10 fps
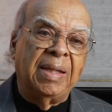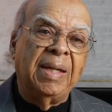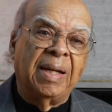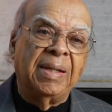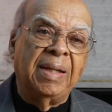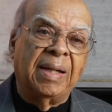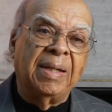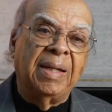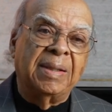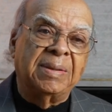Yeah, yeah,
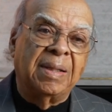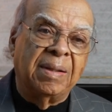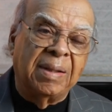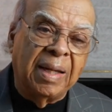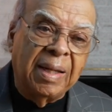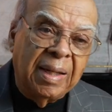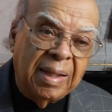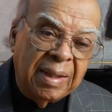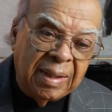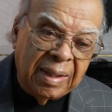yeah. Her third
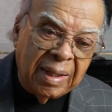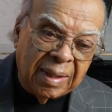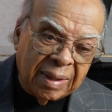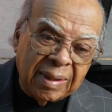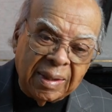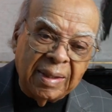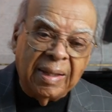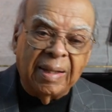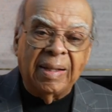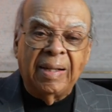term. She's yeah, about to. Yeah.